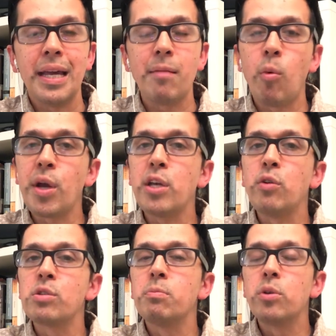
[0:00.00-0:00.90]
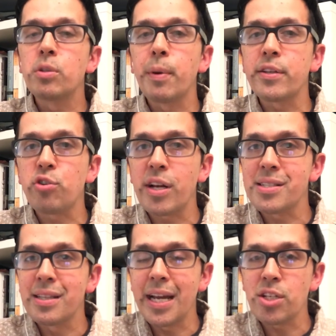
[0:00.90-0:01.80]
And when we use multiple
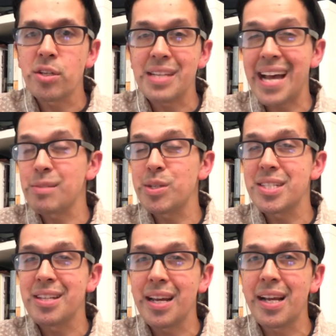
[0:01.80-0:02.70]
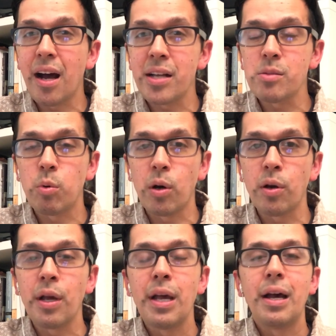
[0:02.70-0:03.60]
translations as we study God's
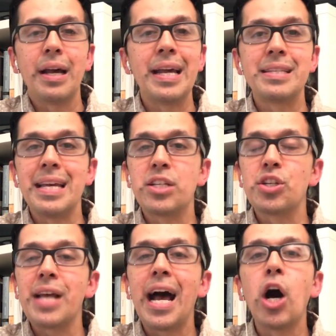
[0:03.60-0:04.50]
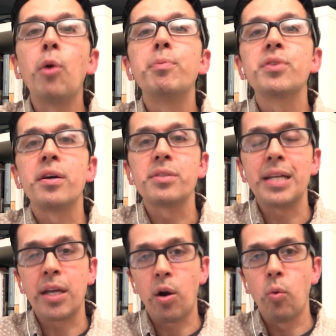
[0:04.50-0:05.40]
Word, it just helps us
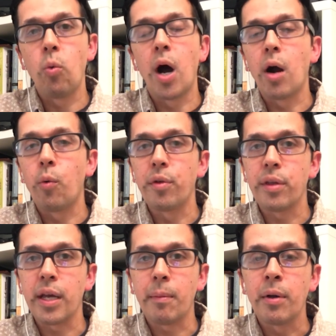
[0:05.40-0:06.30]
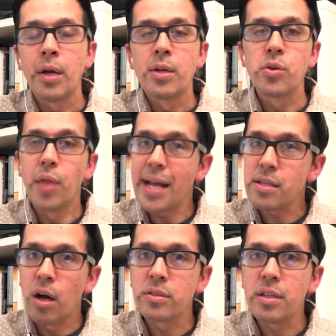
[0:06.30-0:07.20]
in our walk with Him. So that's
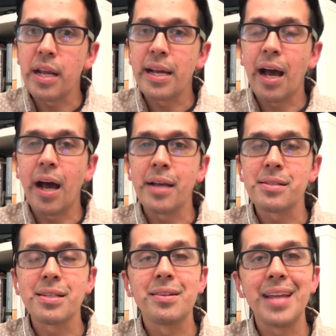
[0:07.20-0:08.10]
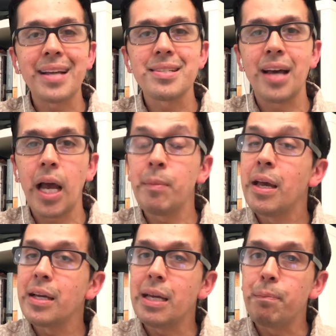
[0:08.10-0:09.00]
all today, guys. Till next time,
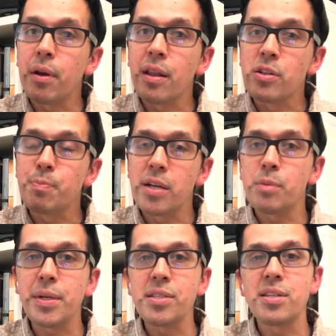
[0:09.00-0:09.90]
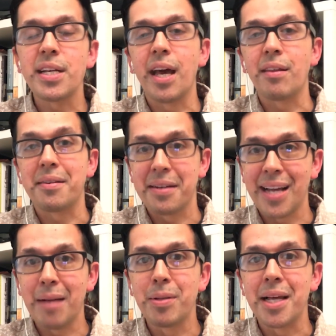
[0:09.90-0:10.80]
keep putting those puzzle pieces together.
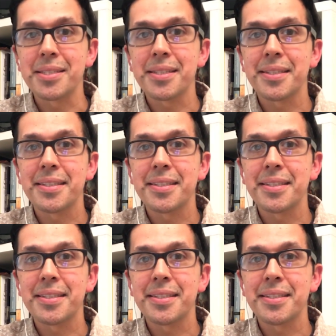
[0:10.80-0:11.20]
God bless.